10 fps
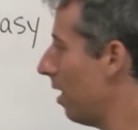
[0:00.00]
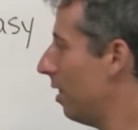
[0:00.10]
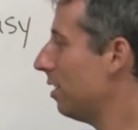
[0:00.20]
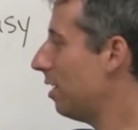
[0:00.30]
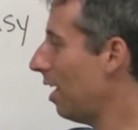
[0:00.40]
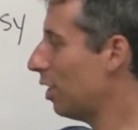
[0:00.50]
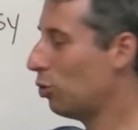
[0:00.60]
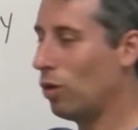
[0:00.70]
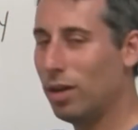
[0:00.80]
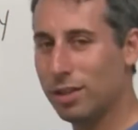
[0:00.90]
This
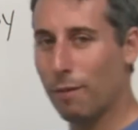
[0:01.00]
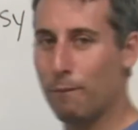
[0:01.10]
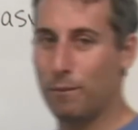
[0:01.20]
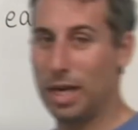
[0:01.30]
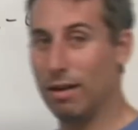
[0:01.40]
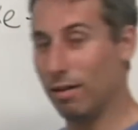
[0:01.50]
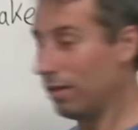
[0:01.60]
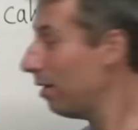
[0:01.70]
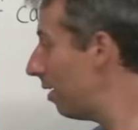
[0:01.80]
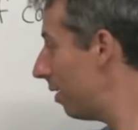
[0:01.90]
next one is a
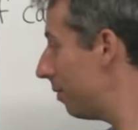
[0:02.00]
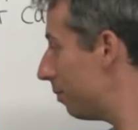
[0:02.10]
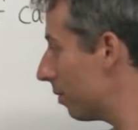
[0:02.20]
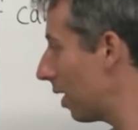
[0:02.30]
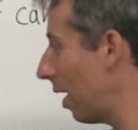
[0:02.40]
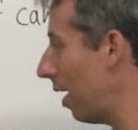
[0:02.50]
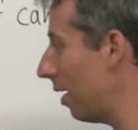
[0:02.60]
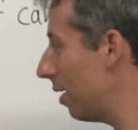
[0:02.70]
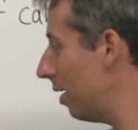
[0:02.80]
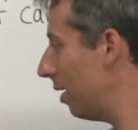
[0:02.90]
beer,
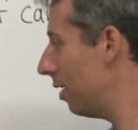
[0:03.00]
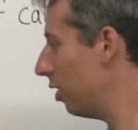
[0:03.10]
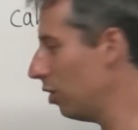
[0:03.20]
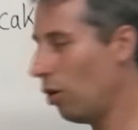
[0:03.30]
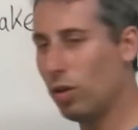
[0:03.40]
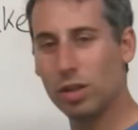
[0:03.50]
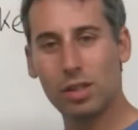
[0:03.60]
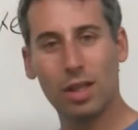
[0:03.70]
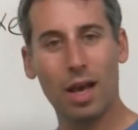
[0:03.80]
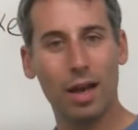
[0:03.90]
okay? You'll
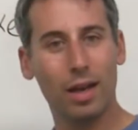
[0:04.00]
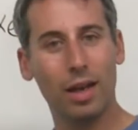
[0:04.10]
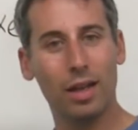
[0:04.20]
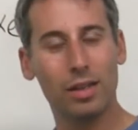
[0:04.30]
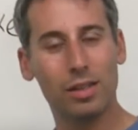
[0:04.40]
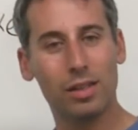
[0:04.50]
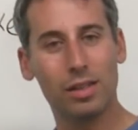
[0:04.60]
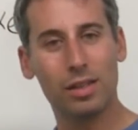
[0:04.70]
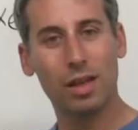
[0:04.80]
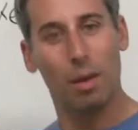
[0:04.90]
notice that
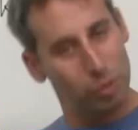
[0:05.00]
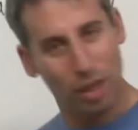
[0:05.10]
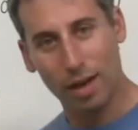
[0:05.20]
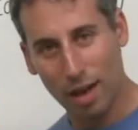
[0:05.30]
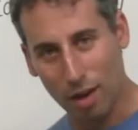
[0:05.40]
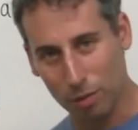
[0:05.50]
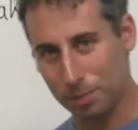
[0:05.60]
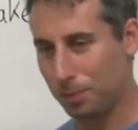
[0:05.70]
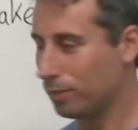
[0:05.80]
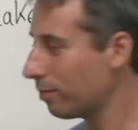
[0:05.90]
it's upside down.
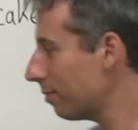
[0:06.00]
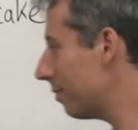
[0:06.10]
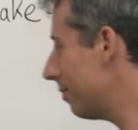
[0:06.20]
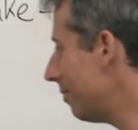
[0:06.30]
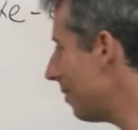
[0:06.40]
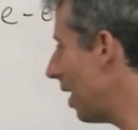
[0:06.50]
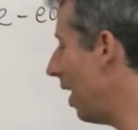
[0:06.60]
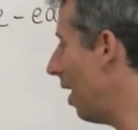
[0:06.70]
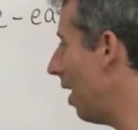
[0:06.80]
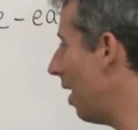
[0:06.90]

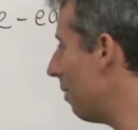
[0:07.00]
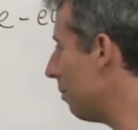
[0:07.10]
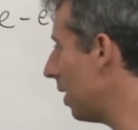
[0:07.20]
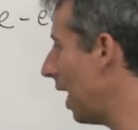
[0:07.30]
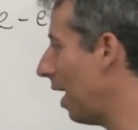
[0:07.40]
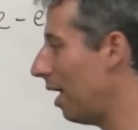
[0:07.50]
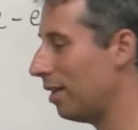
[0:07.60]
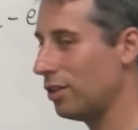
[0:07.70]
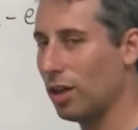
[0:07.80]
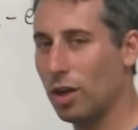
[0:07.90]

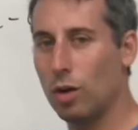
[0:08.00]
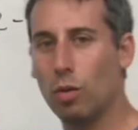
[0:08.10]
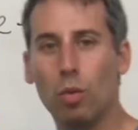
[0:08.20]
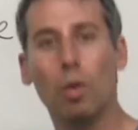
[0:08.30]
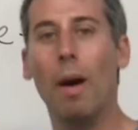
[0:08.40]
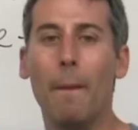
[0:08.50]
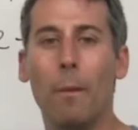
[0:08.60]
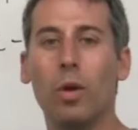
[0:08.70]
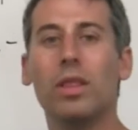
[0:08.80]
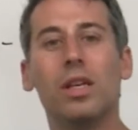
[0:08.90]

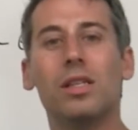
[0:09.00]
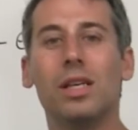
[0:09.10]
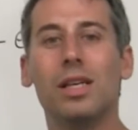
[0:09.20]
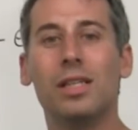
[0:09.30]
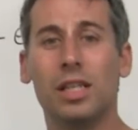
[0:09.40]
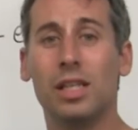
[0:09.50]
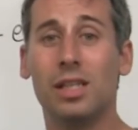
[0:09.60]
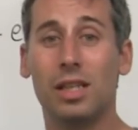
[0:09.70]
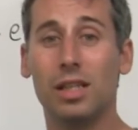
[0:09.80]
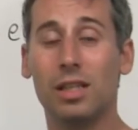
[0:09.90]
What this
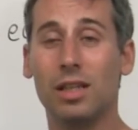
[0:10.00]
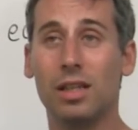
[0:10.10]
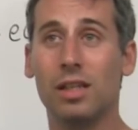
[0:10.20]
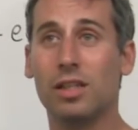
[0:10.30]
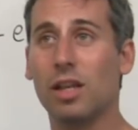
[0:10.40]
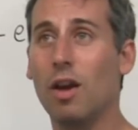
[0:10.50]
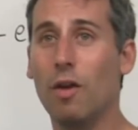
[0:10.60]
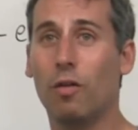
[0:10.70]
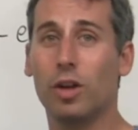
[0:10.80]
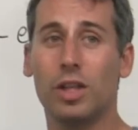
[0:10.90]
is,
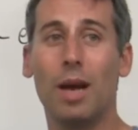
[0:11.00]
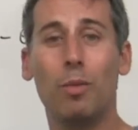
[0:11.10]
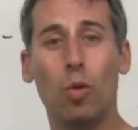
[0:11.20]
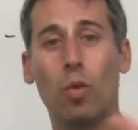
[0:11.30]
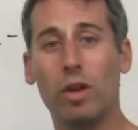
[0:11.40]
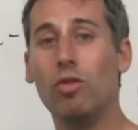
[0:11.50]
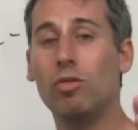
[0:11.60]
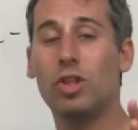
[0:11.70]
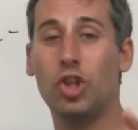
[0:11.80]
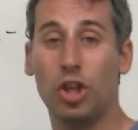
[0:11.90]
for example, when
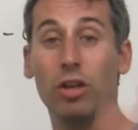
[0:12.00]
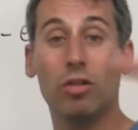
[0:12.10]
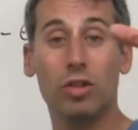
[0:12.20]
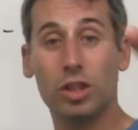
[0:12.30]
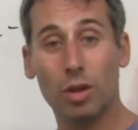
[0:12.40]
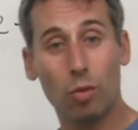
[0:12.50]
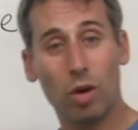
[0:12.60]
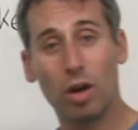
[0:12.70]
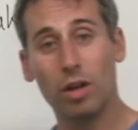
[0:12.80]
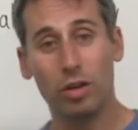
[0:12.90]
you cheer
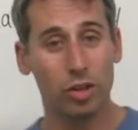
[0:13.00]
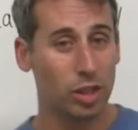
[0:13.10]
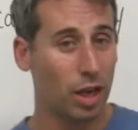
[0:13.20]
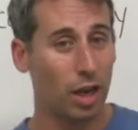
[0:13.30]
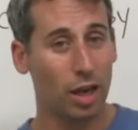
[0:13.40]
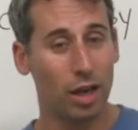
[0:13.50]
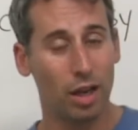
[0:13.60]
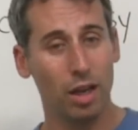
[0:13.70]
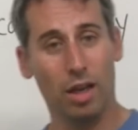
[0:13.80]
someone, you say,